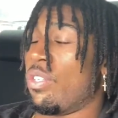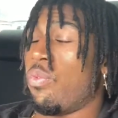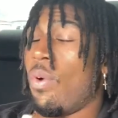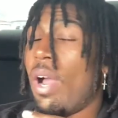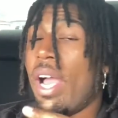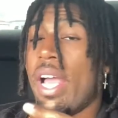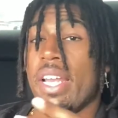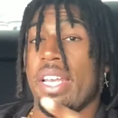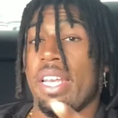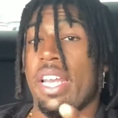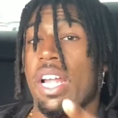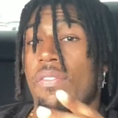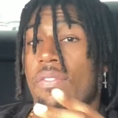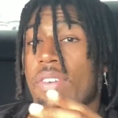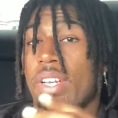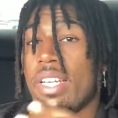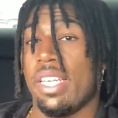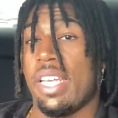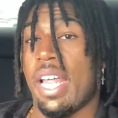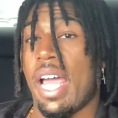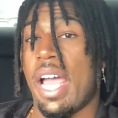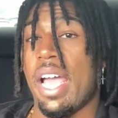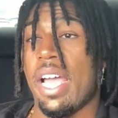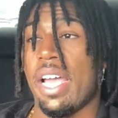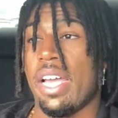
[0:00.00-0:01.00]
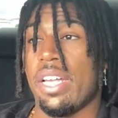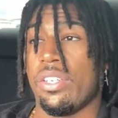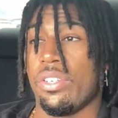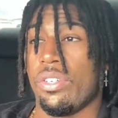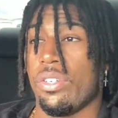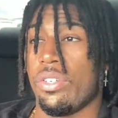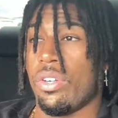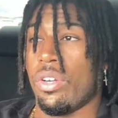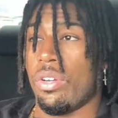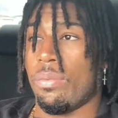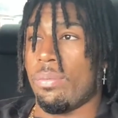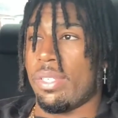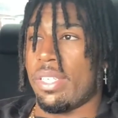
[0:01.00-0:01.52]
why it never dies. You
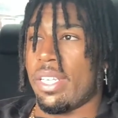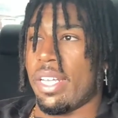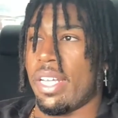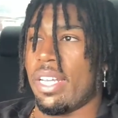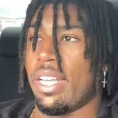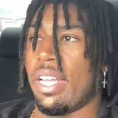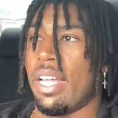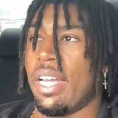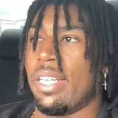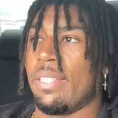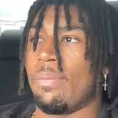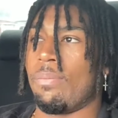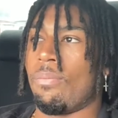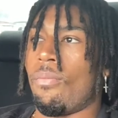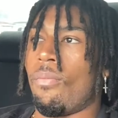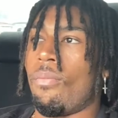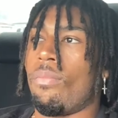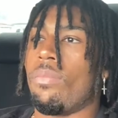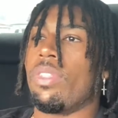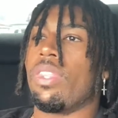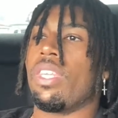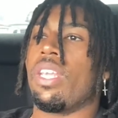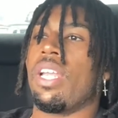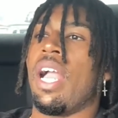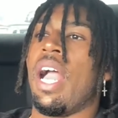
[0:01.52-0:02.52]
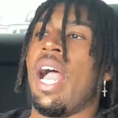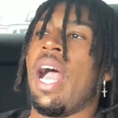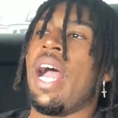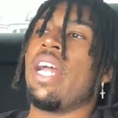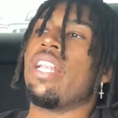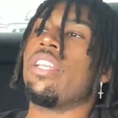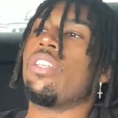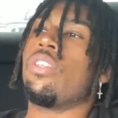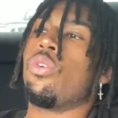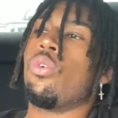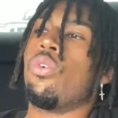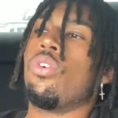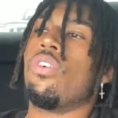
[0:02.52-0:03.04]
know what I'm saying? Like I
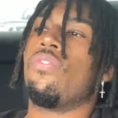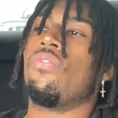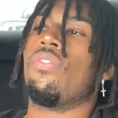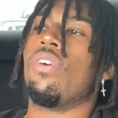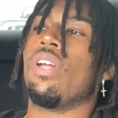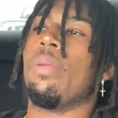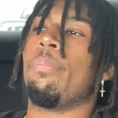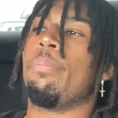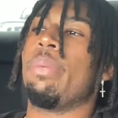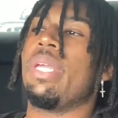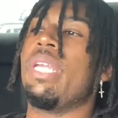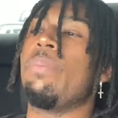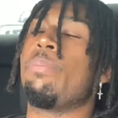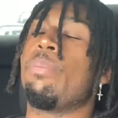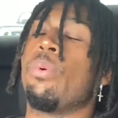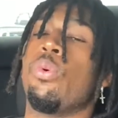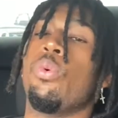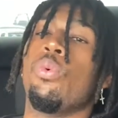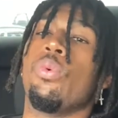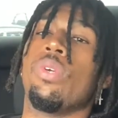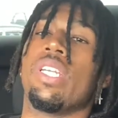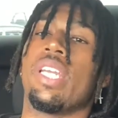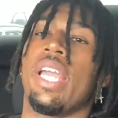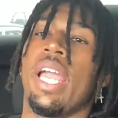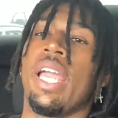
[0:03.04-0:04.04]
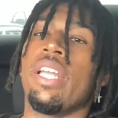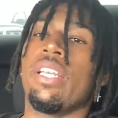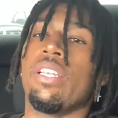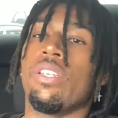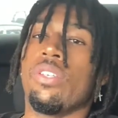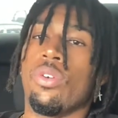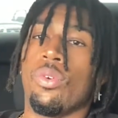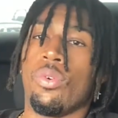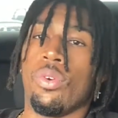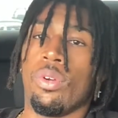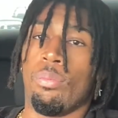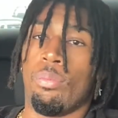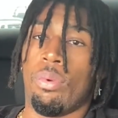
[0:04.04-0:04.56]
do it for the people who can't
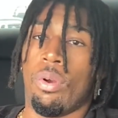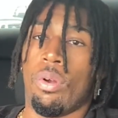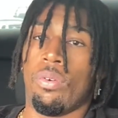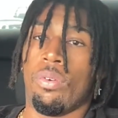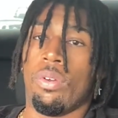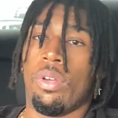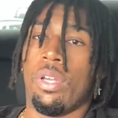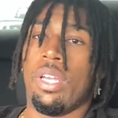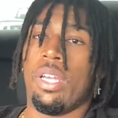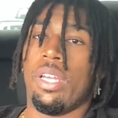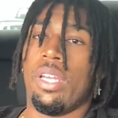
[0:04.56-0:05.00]
do it, bro.